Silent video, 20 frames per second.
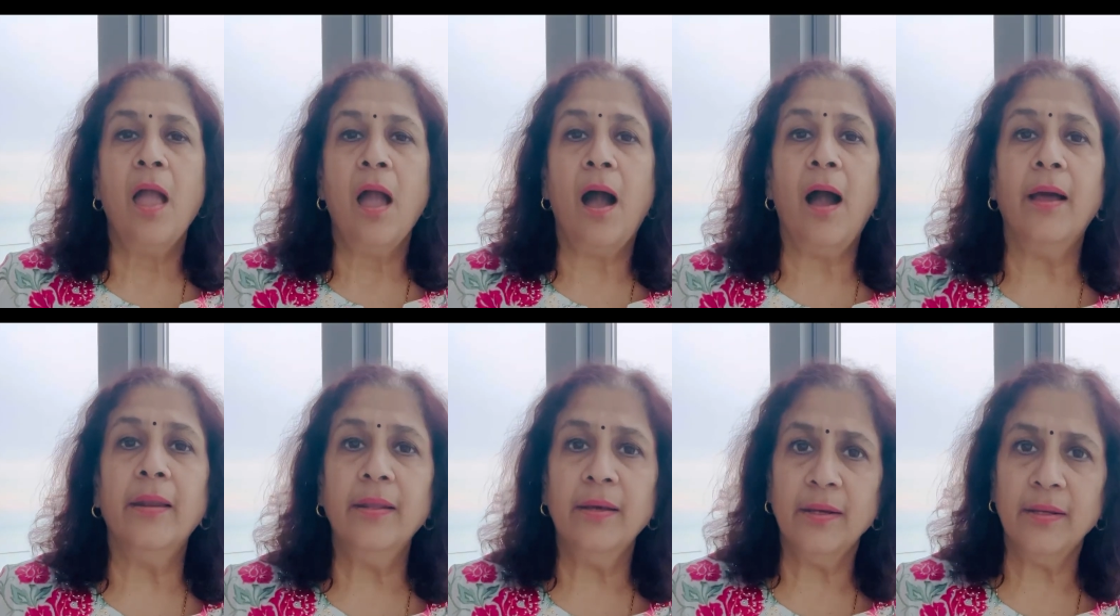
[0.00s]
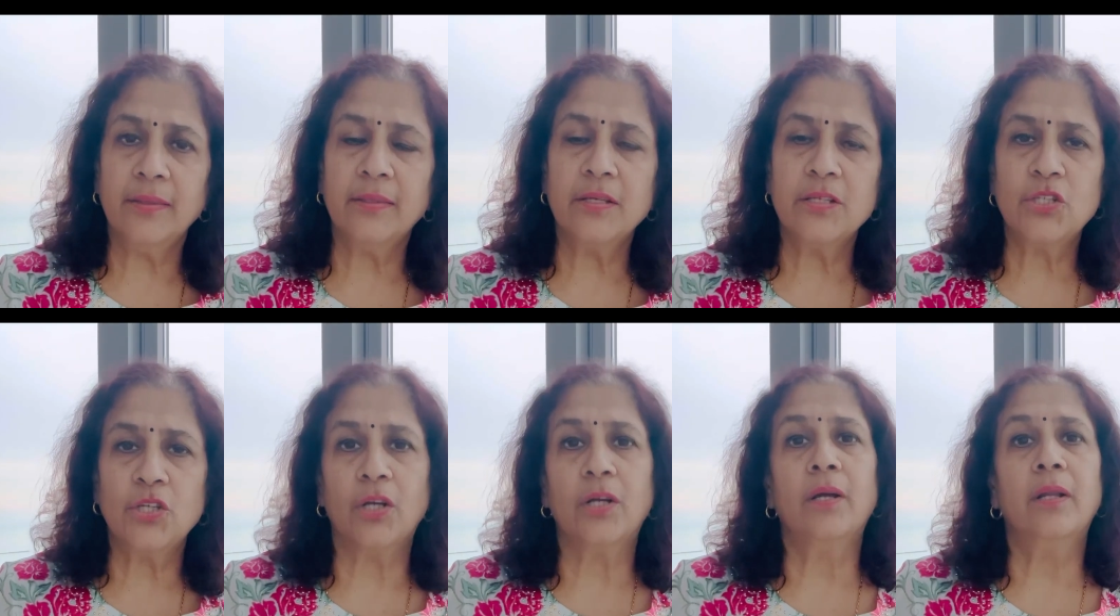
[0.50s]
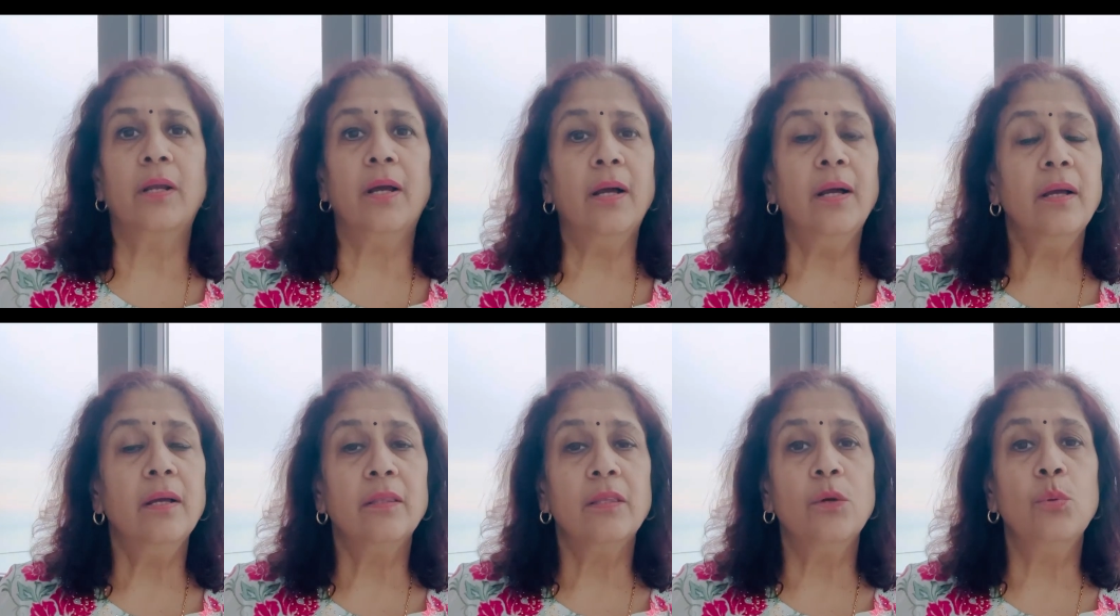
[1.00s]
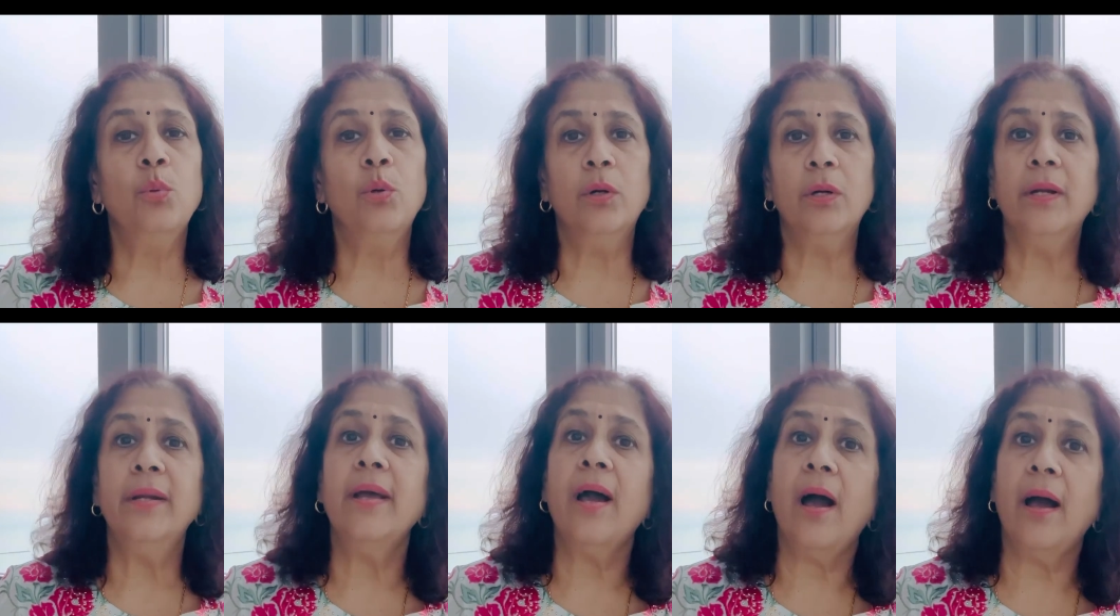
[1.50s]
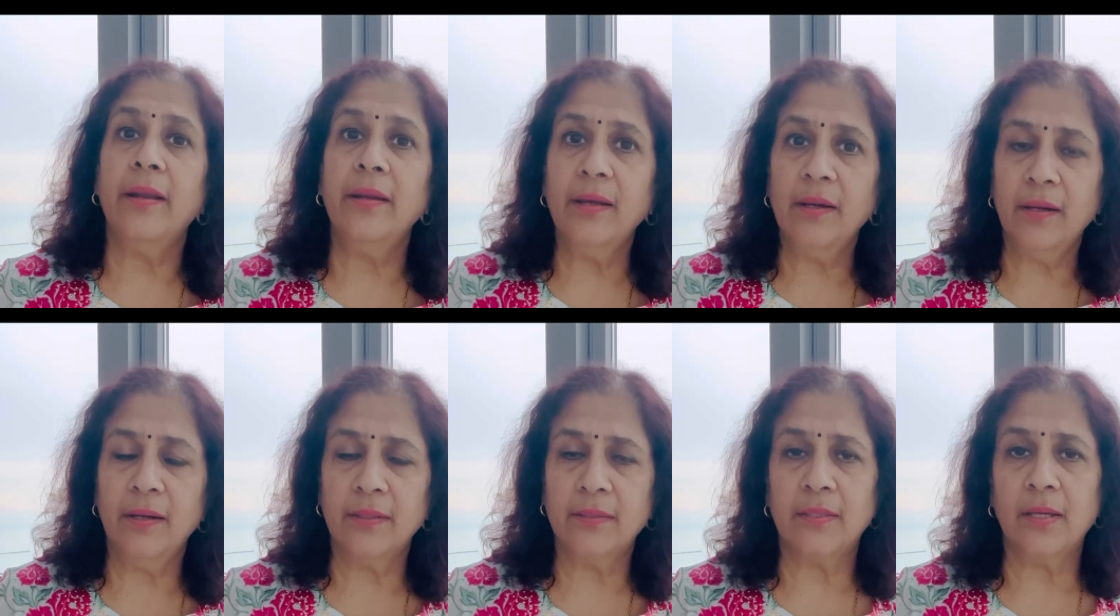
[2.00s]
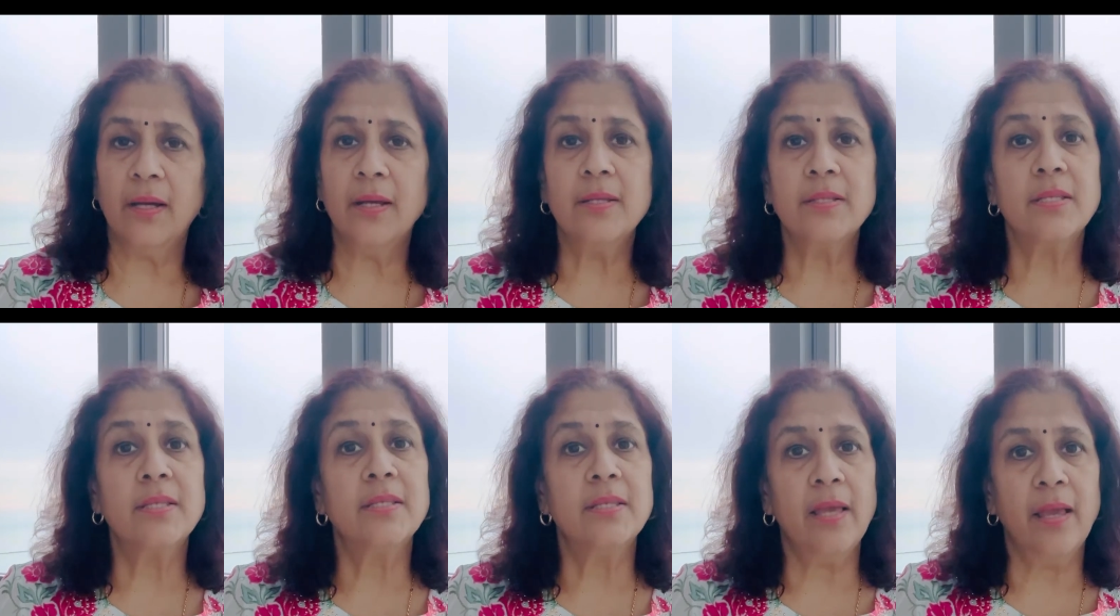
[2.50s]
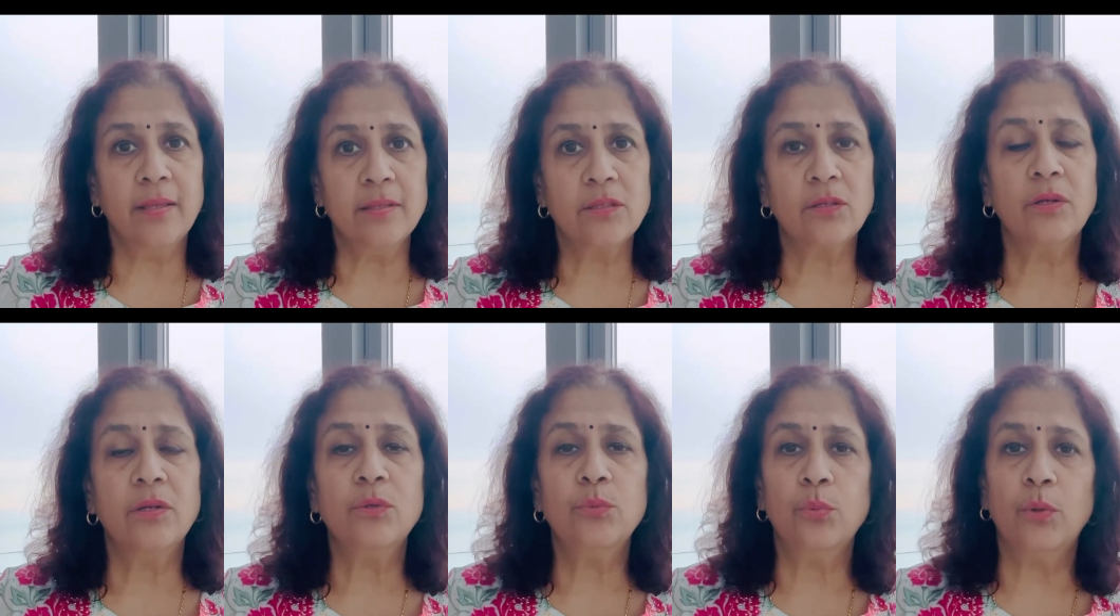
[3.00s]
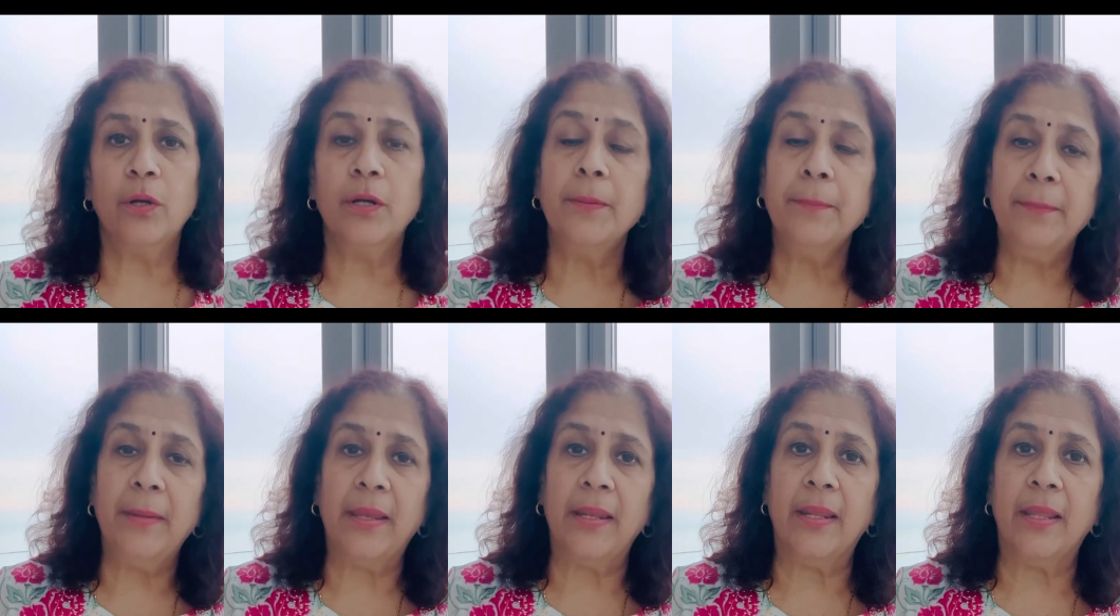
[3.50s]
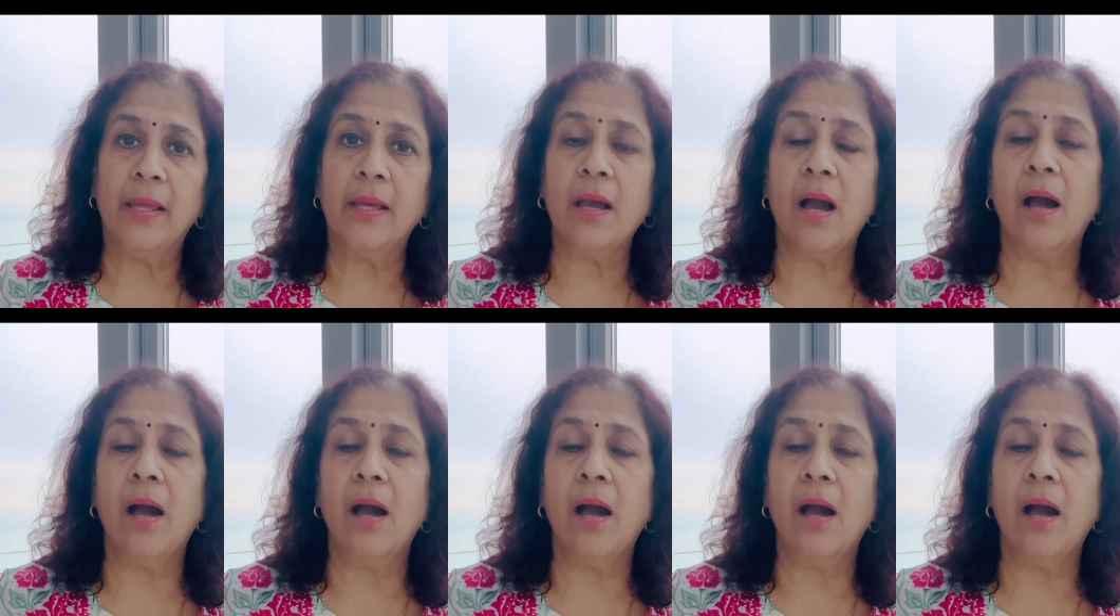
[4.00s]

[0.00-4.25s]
Anahata chakra. The word Anahata is a Sanskrit word meaning